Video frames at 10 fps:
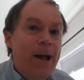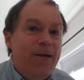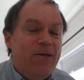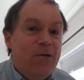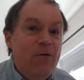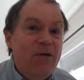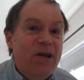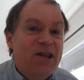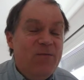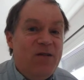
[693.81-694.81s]
And
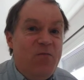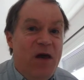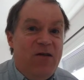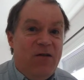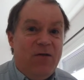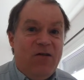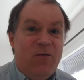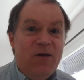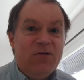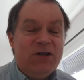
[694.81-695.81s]
Zurvanism is based on
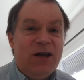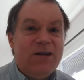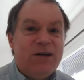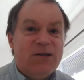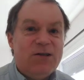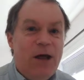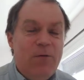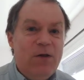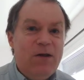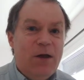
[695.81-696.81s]
some interesting ideas. It's not
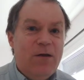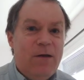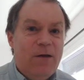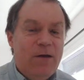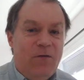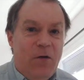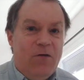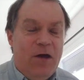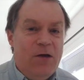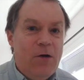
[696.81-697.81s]
really done, as far
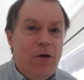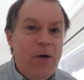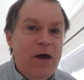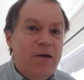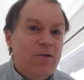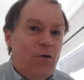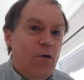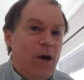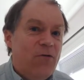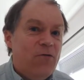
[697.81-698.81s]
as I know, in
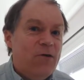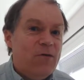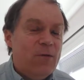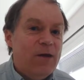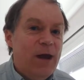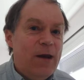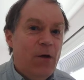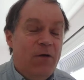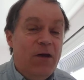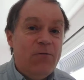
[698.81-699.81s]
Zoroastrianism today.
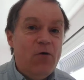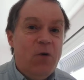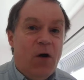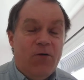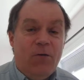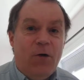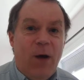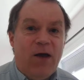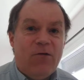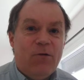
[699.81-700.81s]
Now, if any of you are
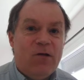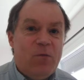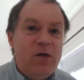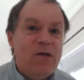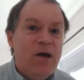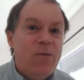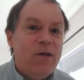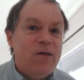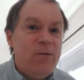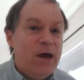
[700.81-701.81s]
Zoroastrians, please come
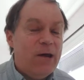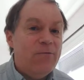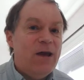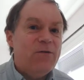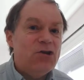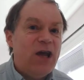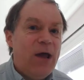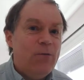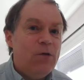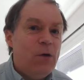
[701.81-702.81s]
and see me. I'd love to have a
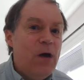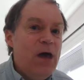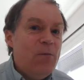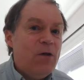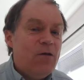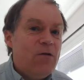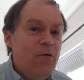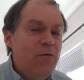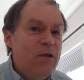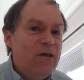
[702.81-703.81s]
chat with you. But
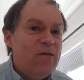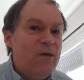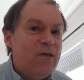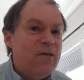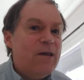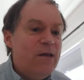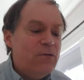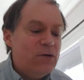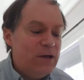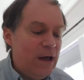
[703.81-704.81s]
Zurvanism is an
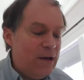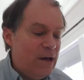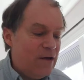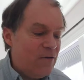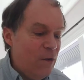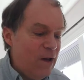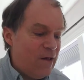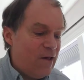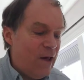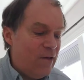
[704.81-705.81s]
interesting idea, because what it
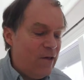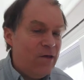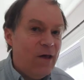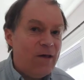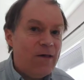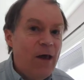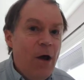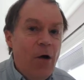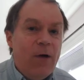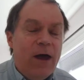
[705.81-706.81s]
says is this.
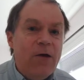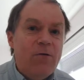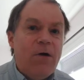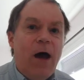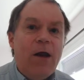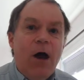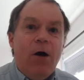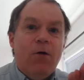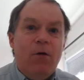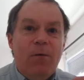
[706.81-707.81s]
Okay, you've got
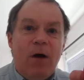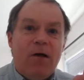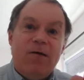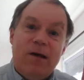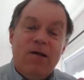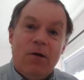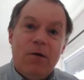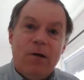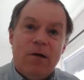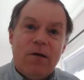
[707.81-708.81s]
Ahura Mazda, he's
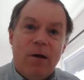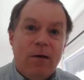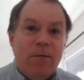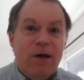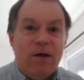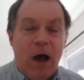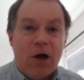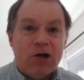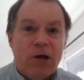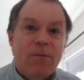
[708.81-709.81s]
goodness. He's
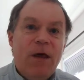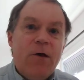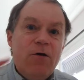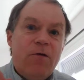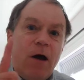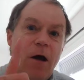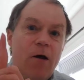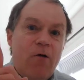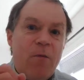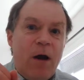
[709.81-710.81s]
Asha. You've got
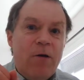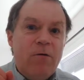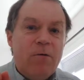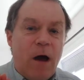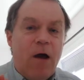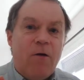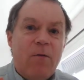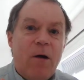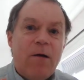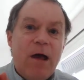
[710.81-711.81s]
Angramanyu,
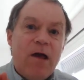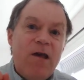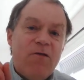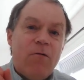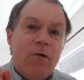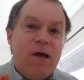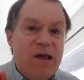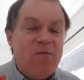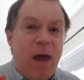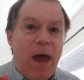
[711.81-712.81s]
Akraman. He's Drug.
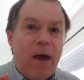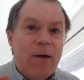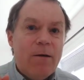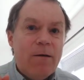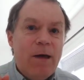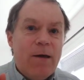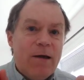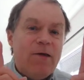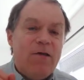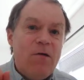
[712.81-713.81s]
He's bad. You
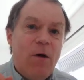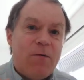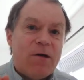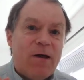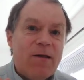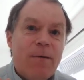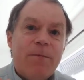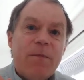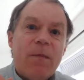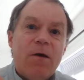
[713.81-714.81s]
got these two opposite guys.
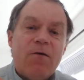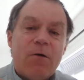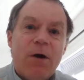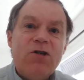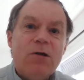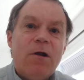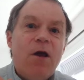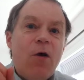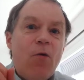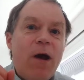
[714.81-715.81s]
Here's the question.
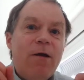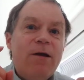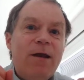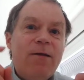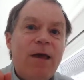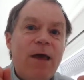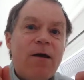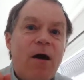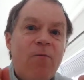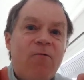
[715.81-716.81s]
Where did they
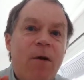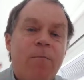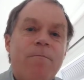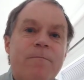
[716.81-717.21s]
come from?